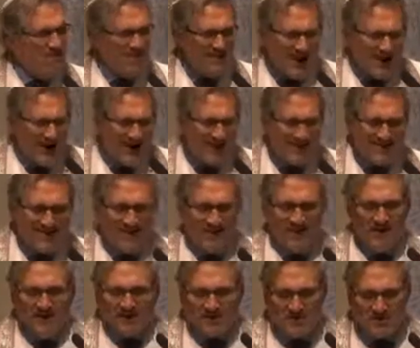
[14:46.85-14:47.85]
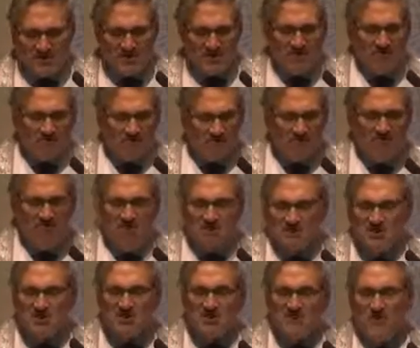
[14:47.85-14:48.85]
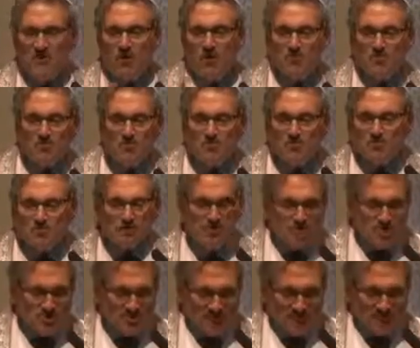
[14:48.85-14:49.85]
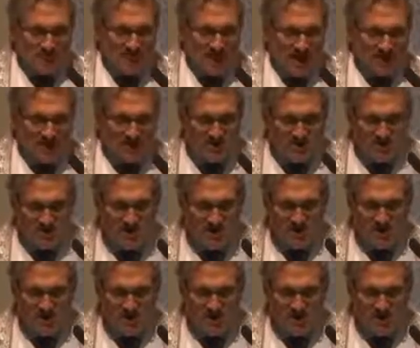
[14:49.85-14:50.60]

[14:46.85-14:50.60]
not necessarily mitzvot in the religious sense,